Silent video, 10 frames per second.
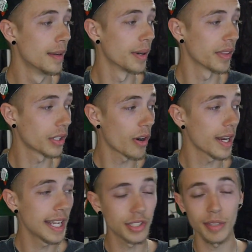But the
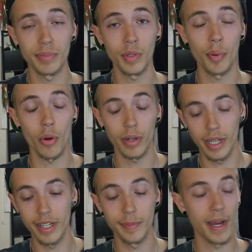card is some
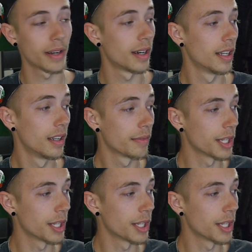support, it is better.